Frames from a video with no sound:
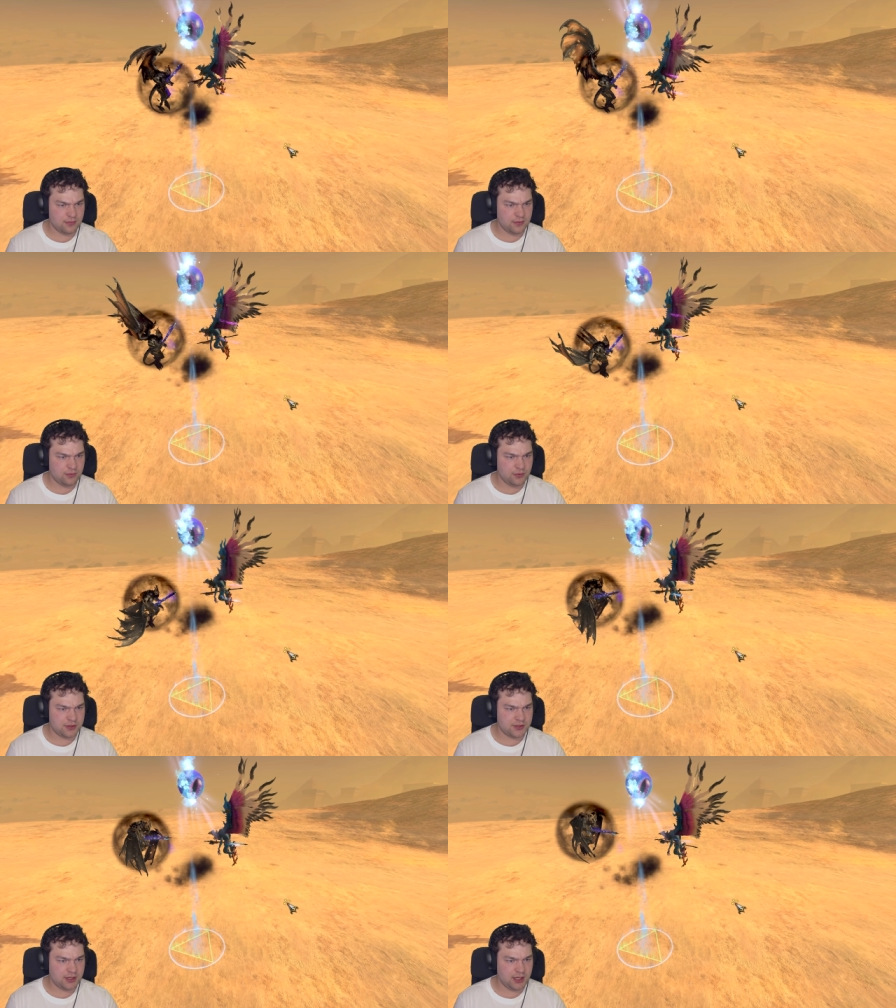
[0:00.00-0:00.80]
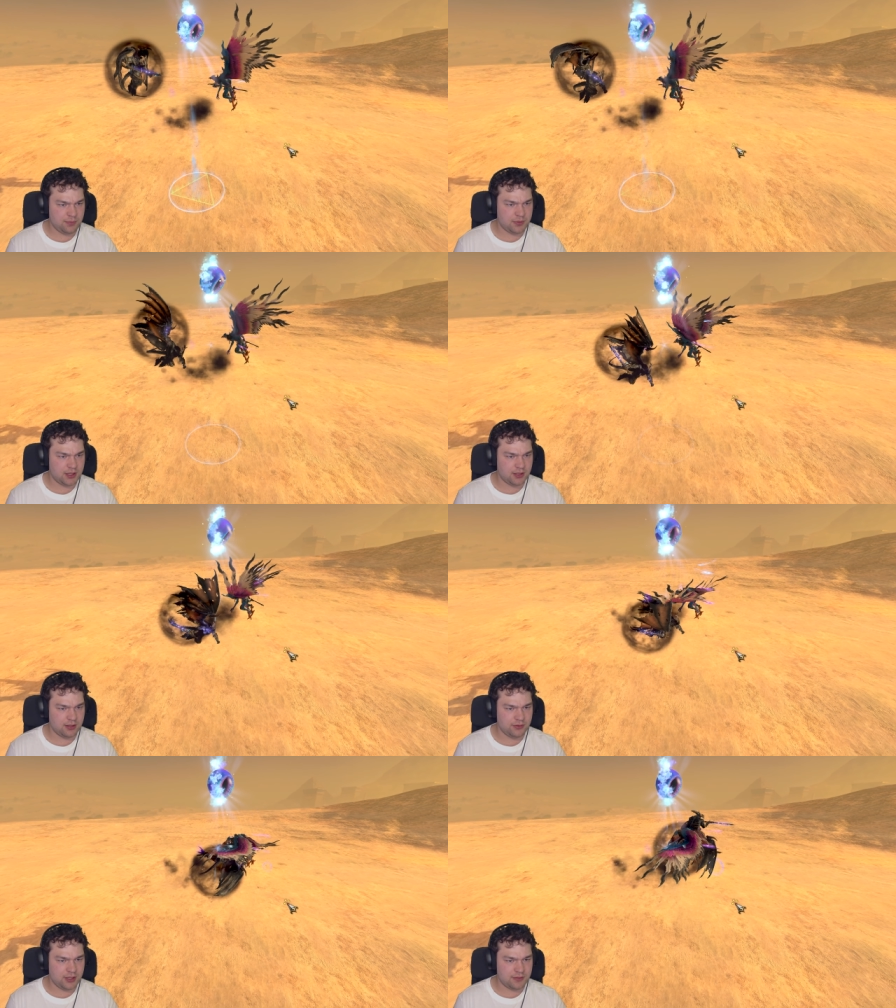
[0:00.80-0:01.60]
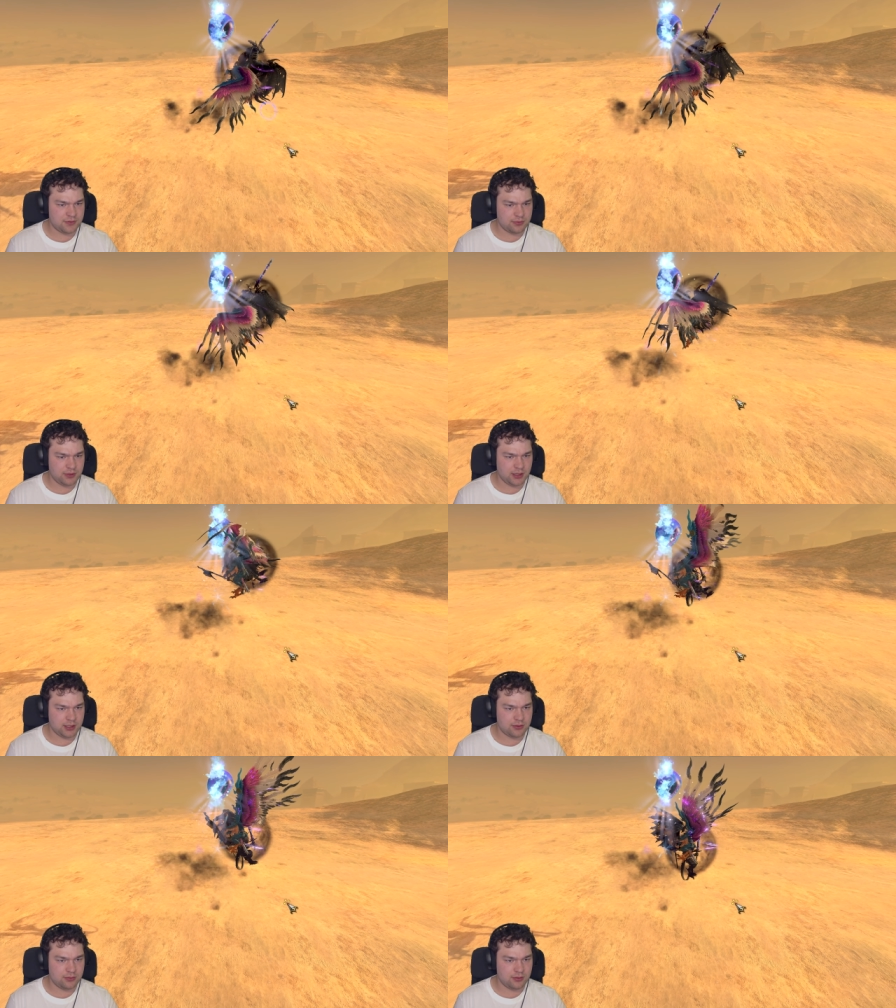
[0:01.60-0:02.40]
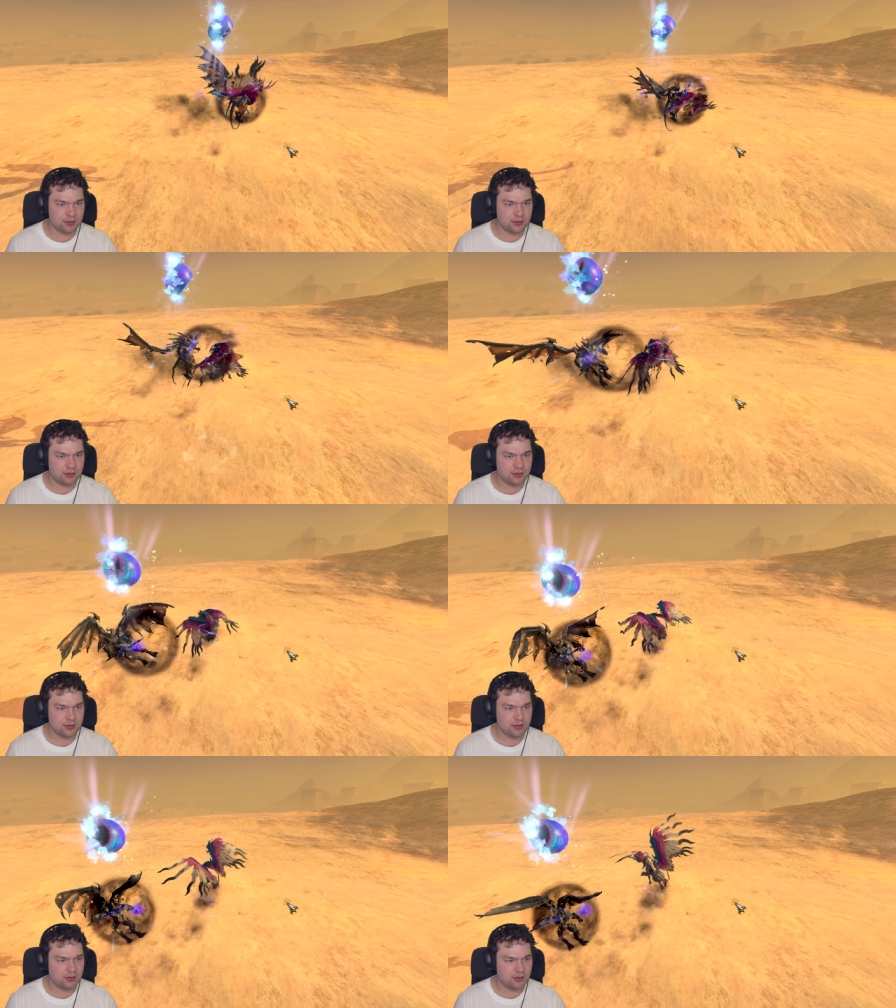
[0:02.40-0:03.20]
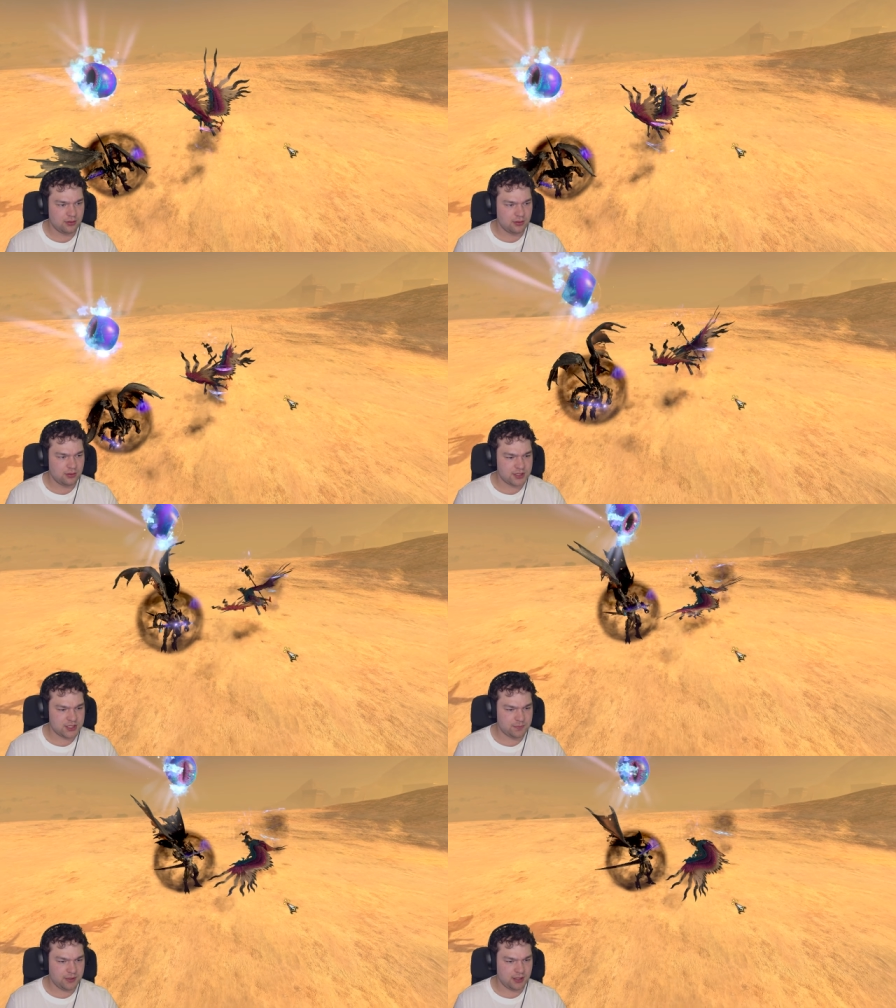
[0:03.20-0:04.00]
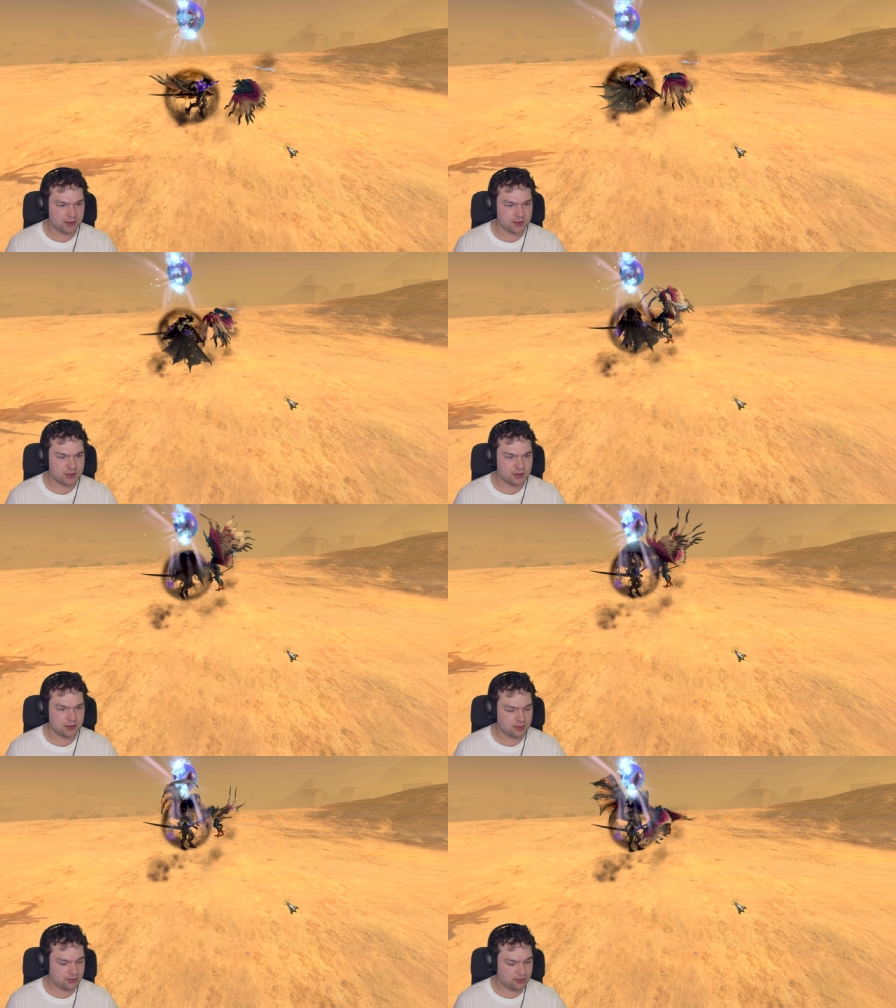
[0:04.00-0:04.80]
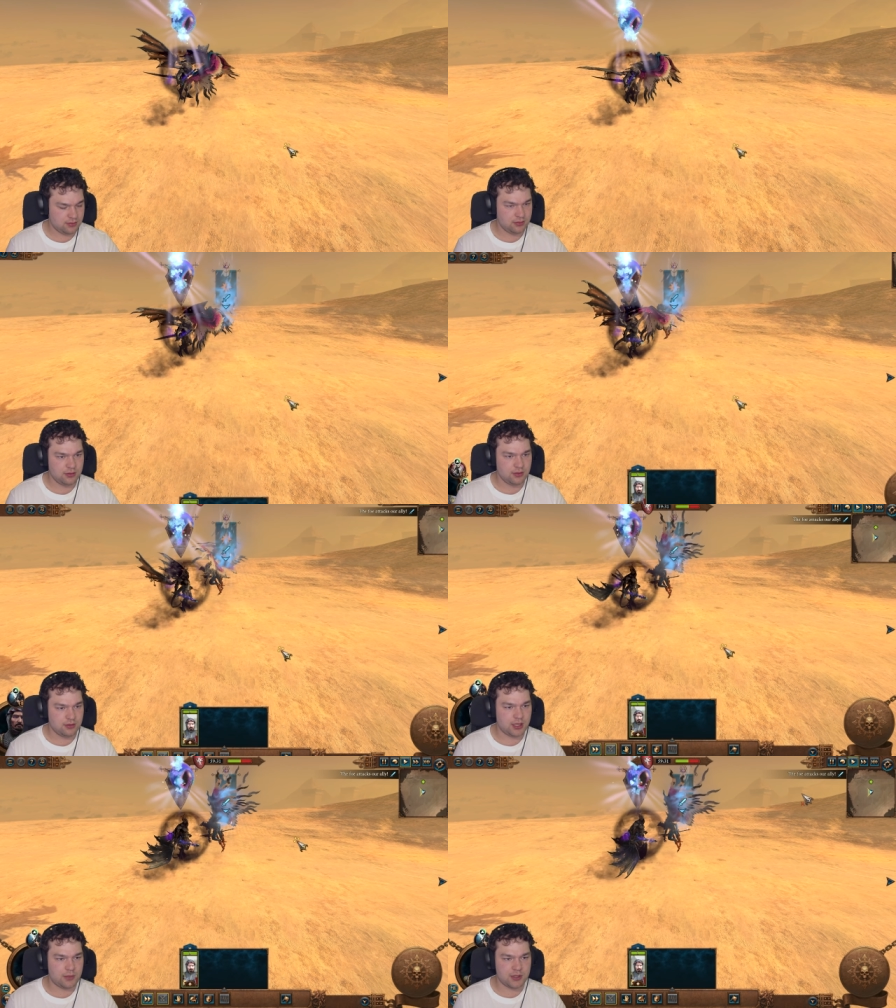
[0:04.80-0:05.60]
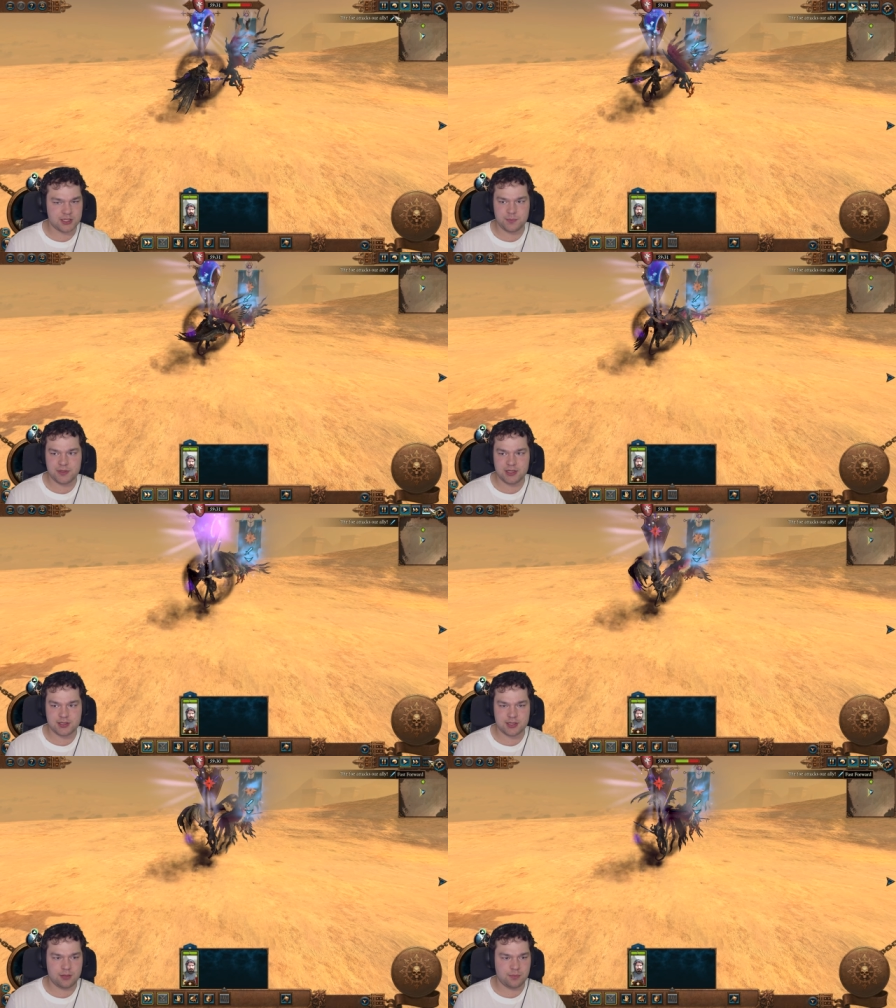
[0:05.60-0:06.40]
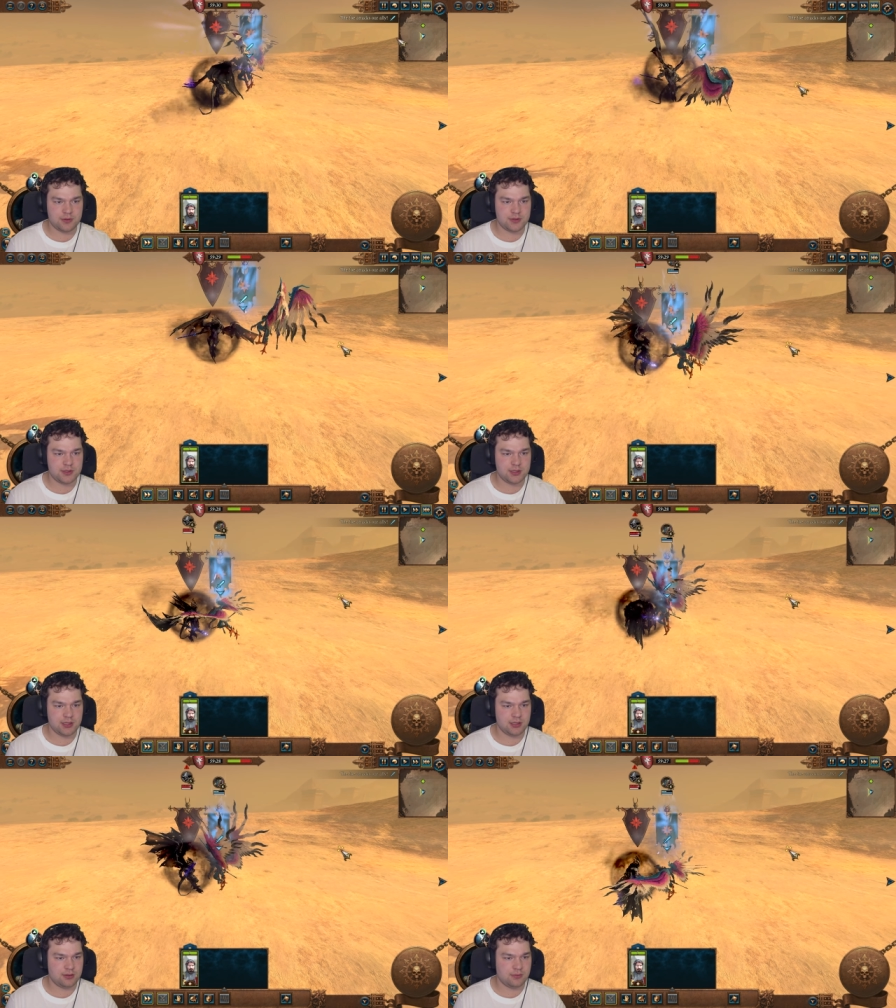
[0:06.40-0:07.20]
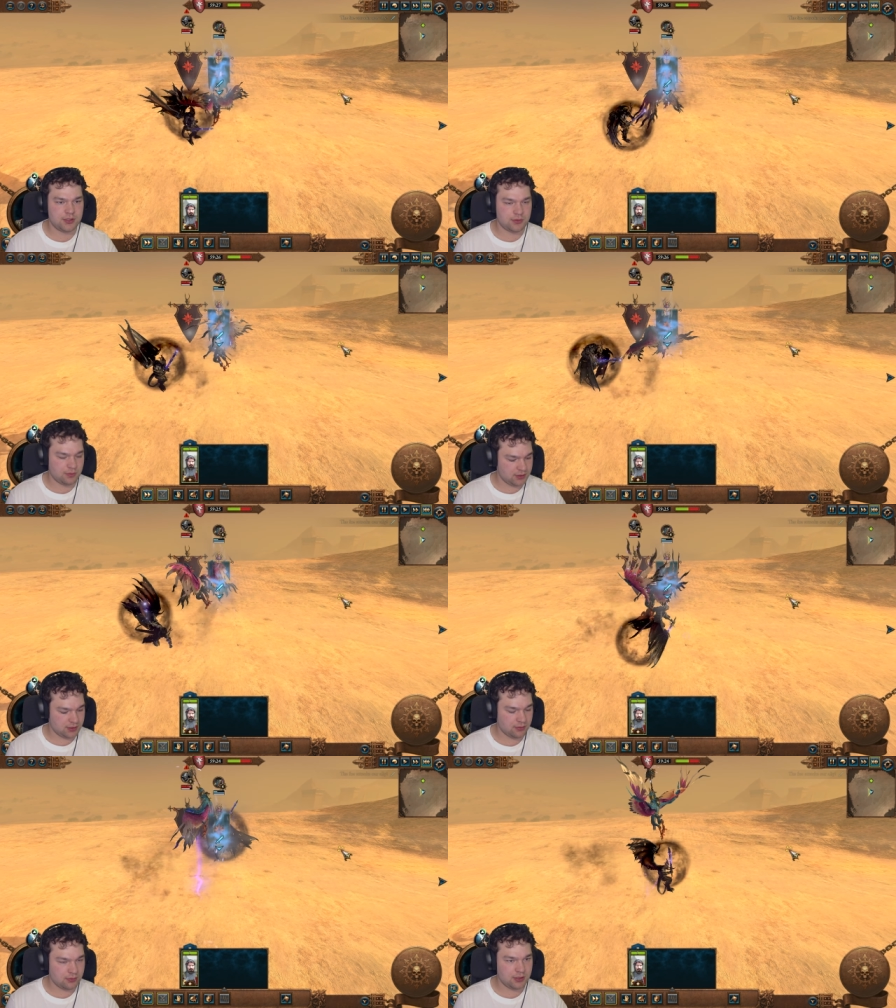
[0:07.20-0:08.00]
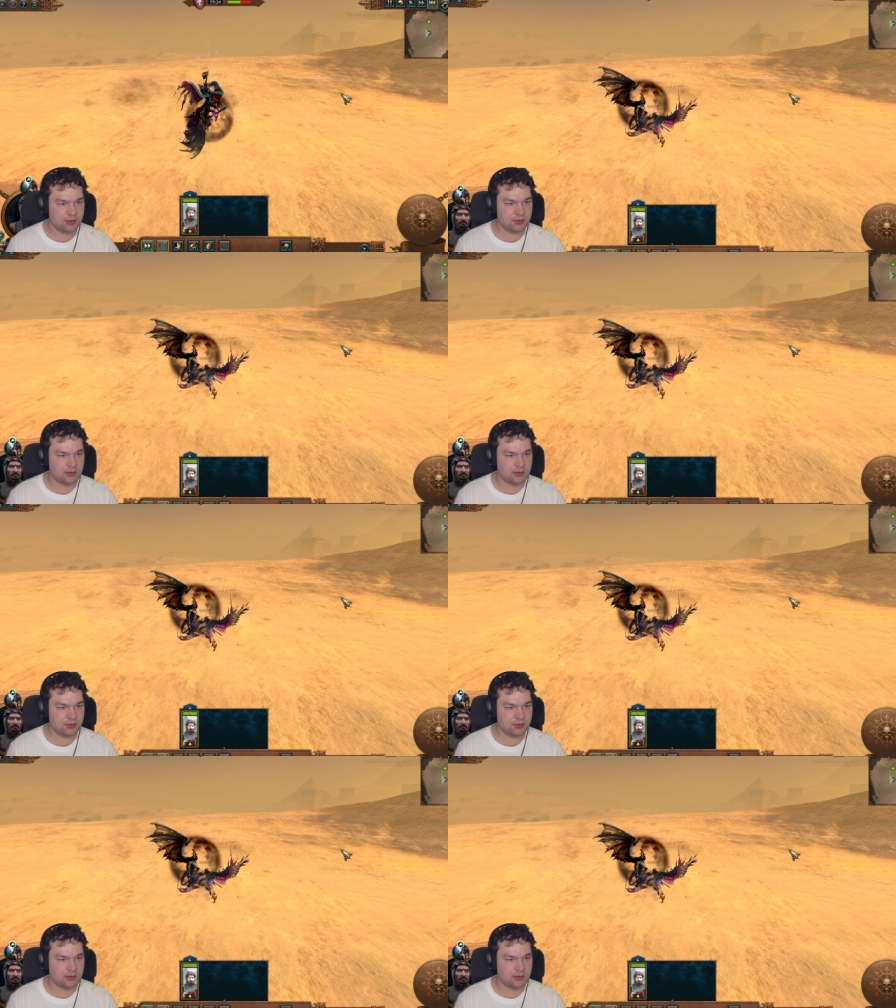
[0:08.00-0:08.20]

What's happening? Oh, they have some really cool spells. Okay, I'm gonna speed this up to see which one's gonna win.